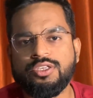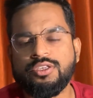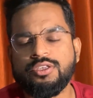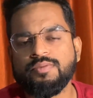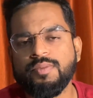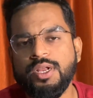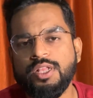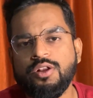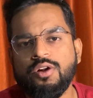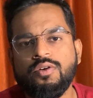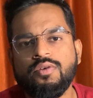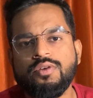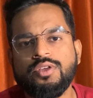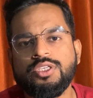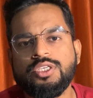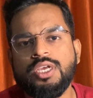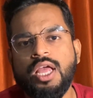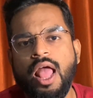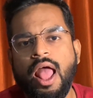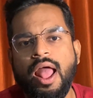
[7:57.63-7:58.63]

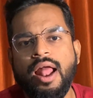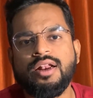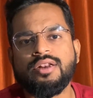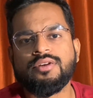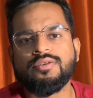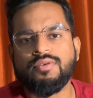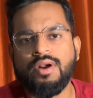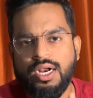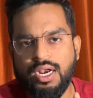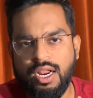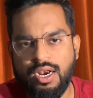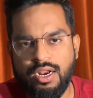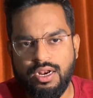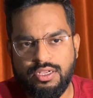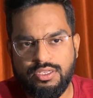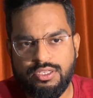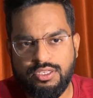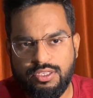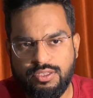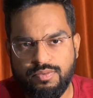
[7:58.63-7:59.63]
methodology and data
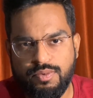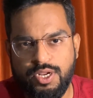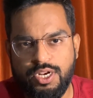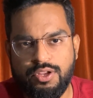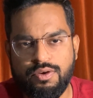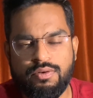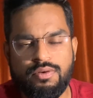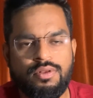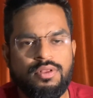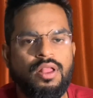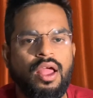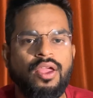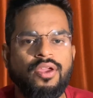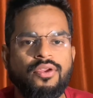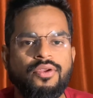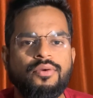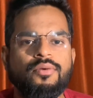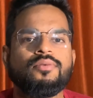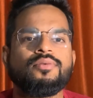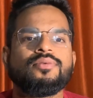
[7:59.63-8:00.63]
analysis video.
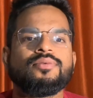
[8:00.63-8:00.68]
Thank you.